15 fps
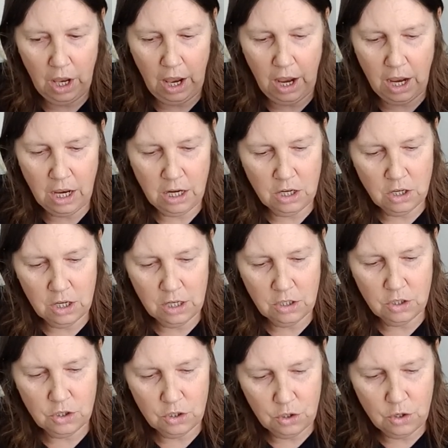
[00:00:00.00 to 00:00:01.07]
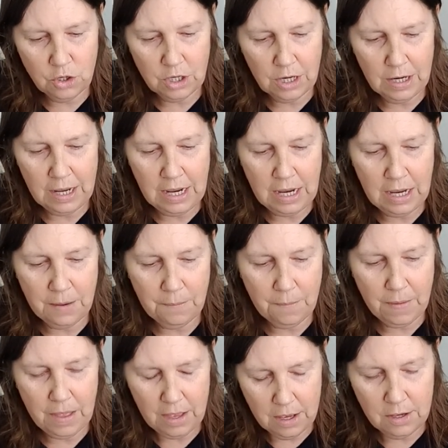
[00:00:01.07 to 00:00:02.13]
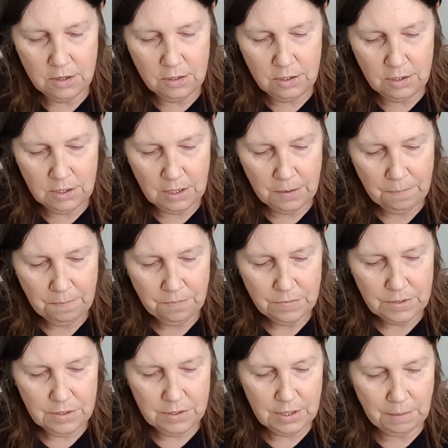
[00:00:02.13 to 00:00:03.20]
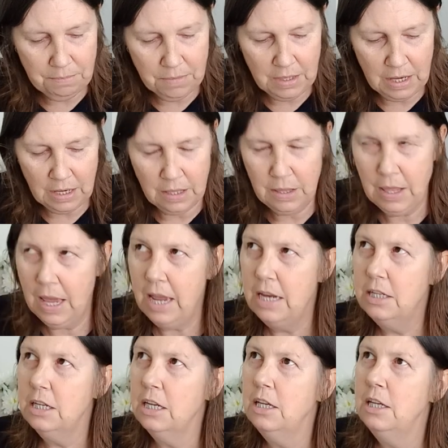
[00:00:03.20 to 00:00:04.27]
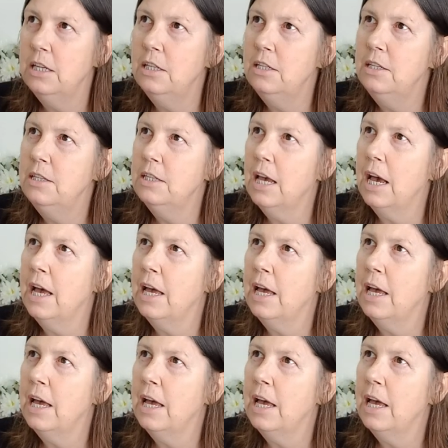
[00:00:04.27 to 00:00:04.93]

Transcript: it certainly is something that is